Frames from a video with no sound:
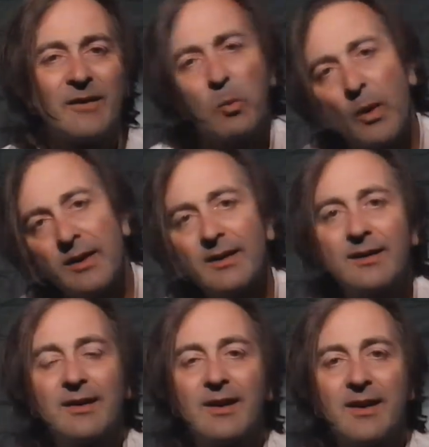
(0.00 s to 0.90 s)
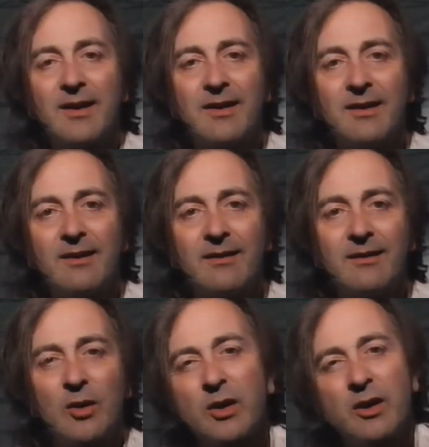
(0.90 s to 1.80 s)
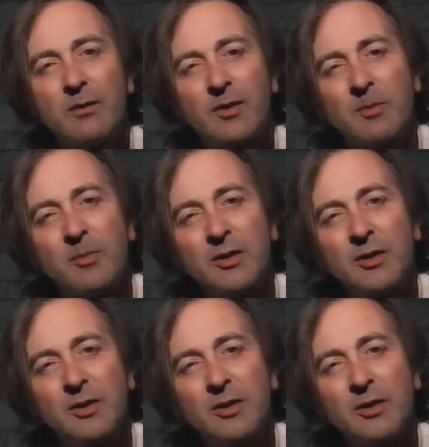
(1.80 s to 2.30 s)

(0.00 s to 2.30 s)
A wedding at Cana, knocking over the